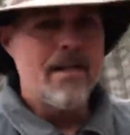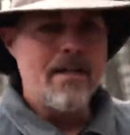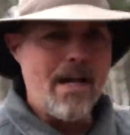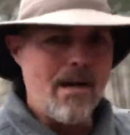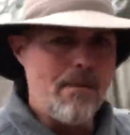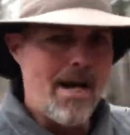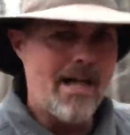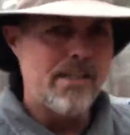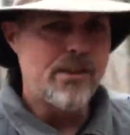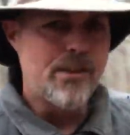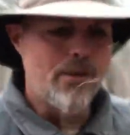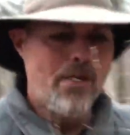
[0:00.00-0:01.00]
Now, mind
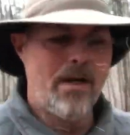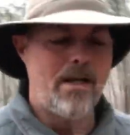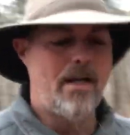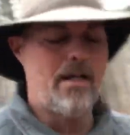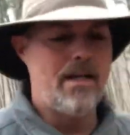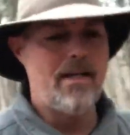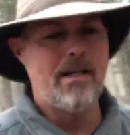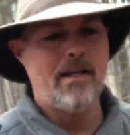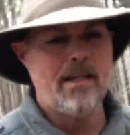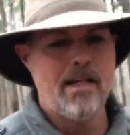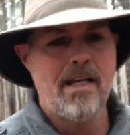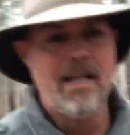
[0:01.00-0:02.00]
you,
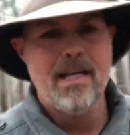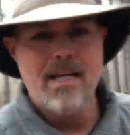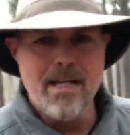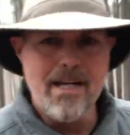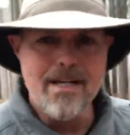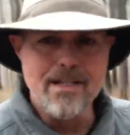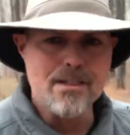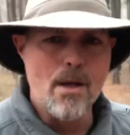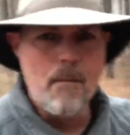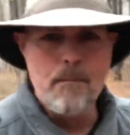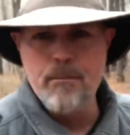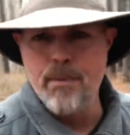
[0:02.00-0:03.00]
it is
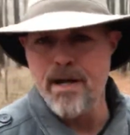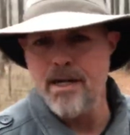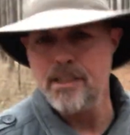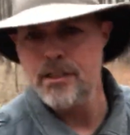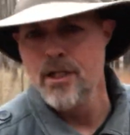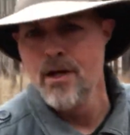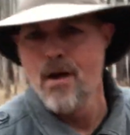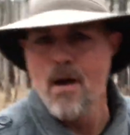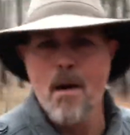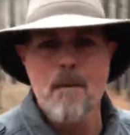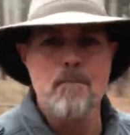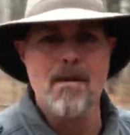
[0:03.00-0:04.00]
pitch
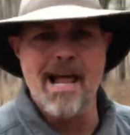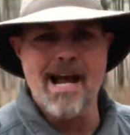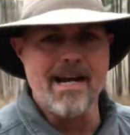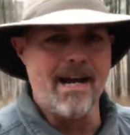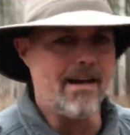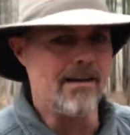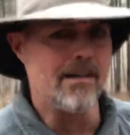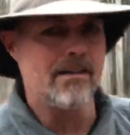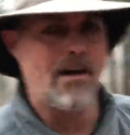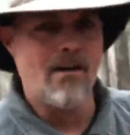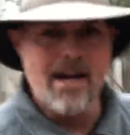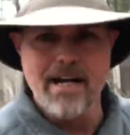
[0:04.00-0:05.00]
black out here,
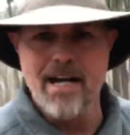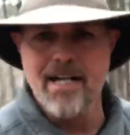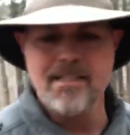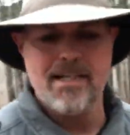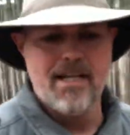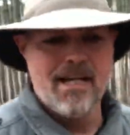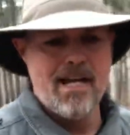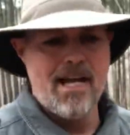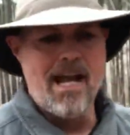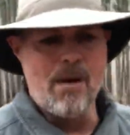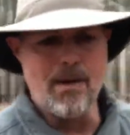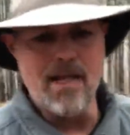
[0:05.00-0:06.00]
all right, guys?
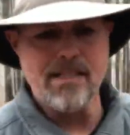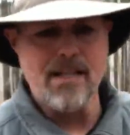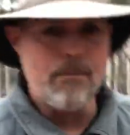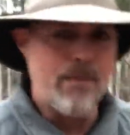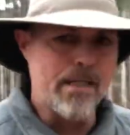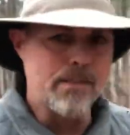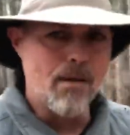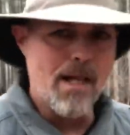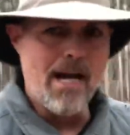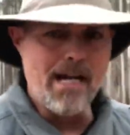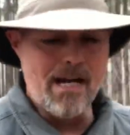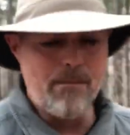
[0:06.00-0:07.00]
And when I say pitch
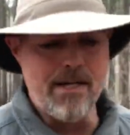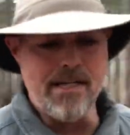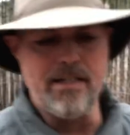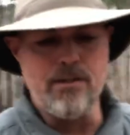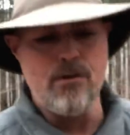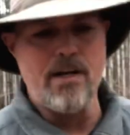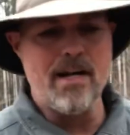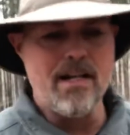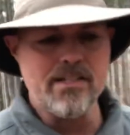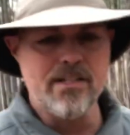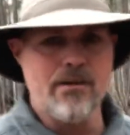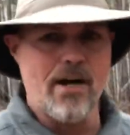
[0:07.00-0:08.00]
black, I mean, you cannot
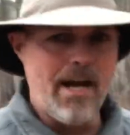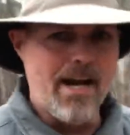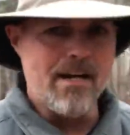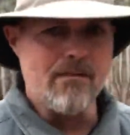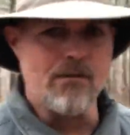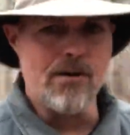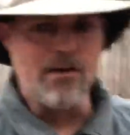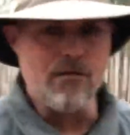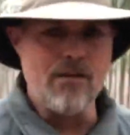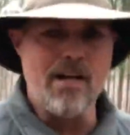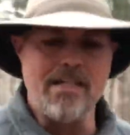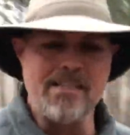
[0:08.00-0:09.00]
see your hand in front of your
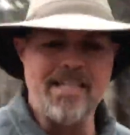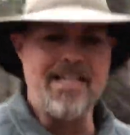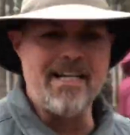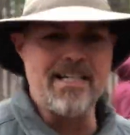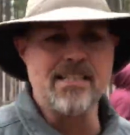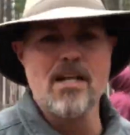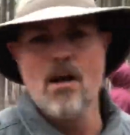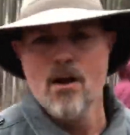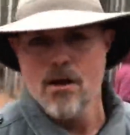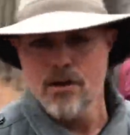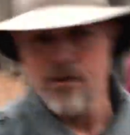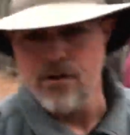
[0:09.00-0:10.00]
face. It is
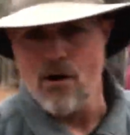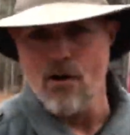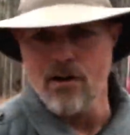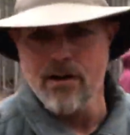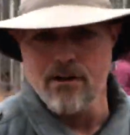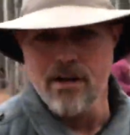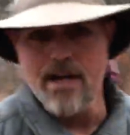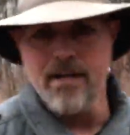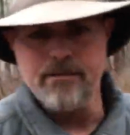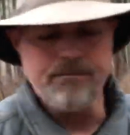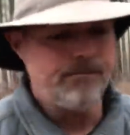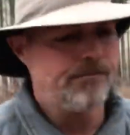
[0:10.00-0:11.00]
dark, okay?
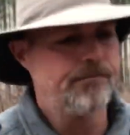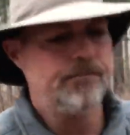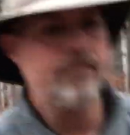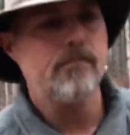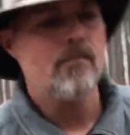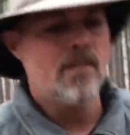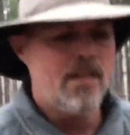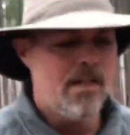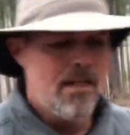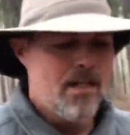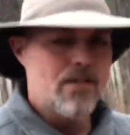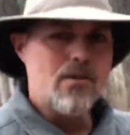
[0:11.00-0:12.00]

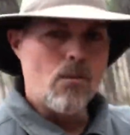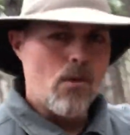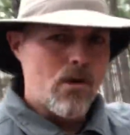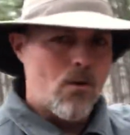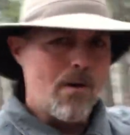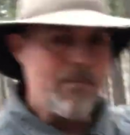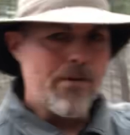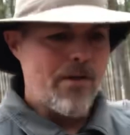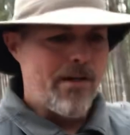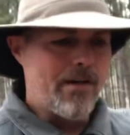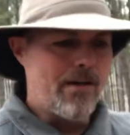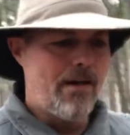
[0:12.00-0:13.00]
So we're going up through
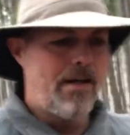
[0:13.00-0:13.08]
here.